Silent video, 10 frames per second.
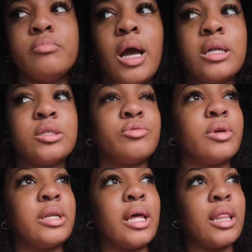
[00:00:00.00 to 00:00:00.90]
I just
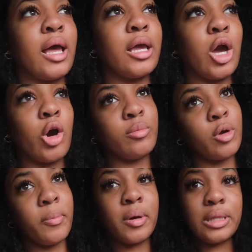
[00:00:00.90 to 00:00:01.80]
ran that light. I hope
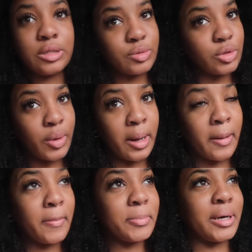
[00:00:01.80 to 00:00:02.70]
no police was
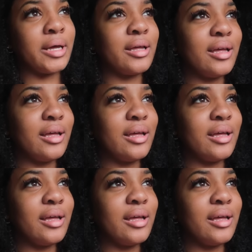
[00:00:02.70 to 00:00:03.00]
around, but